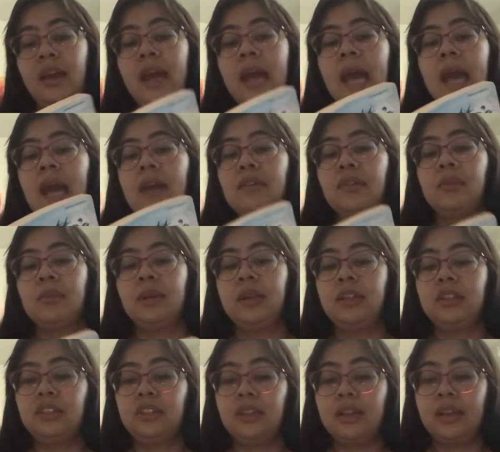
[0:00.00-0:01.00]
Everybody
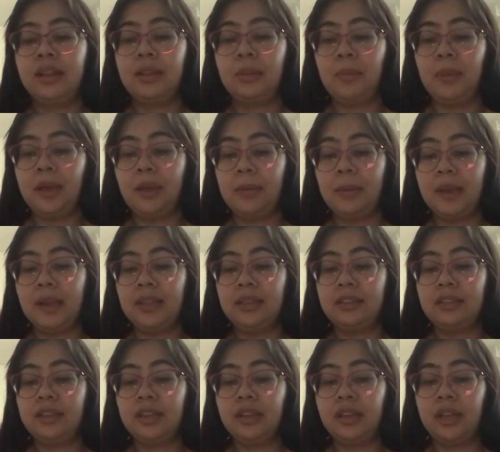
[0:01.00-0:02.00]
stood at the pig pen and
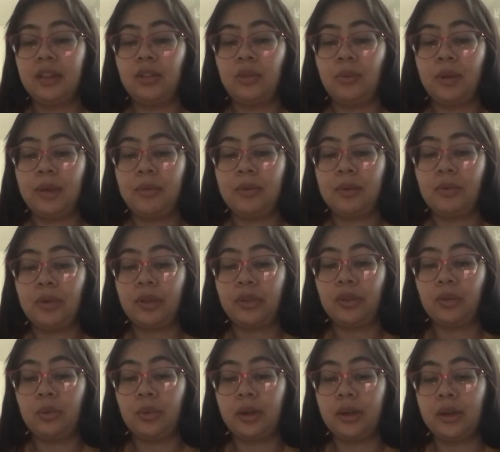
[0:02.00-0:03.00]
stared at the web and read
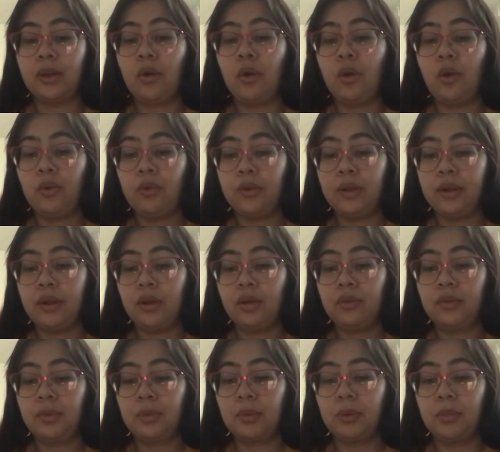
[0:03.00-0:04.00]
the word. Over and
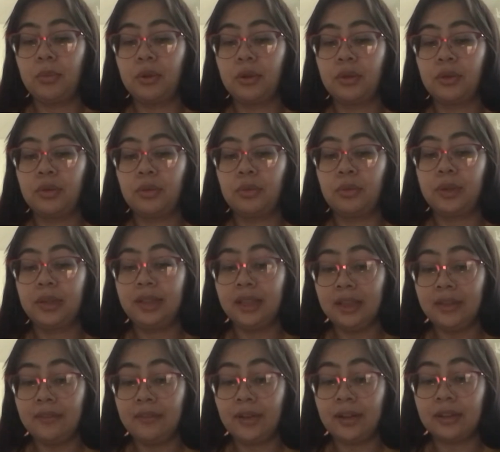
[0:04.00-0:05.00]
over, Wilbur, who
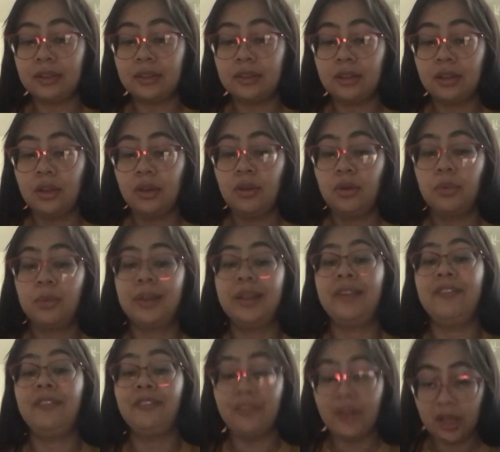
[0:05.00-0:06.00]
really felt
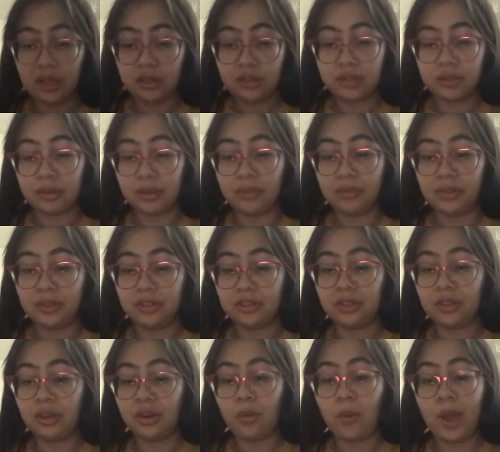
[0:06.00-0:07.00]
terrific,
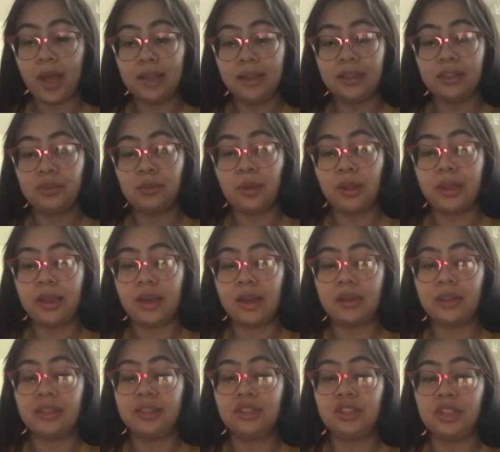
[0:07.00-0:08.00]
stood quietly swelling
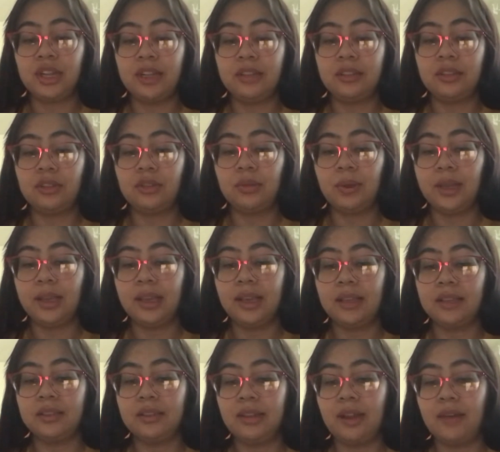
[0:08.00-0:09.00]
out his chest and swinging
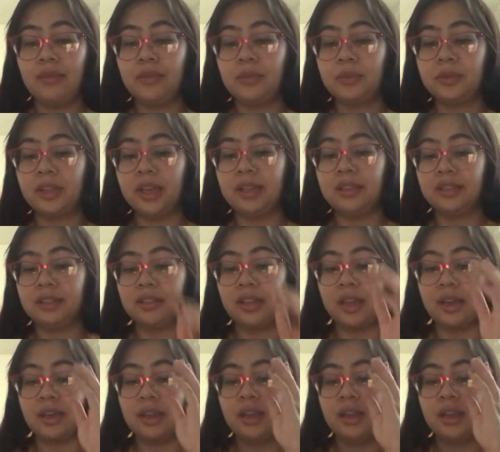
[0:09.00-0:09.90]
his snout from side to side.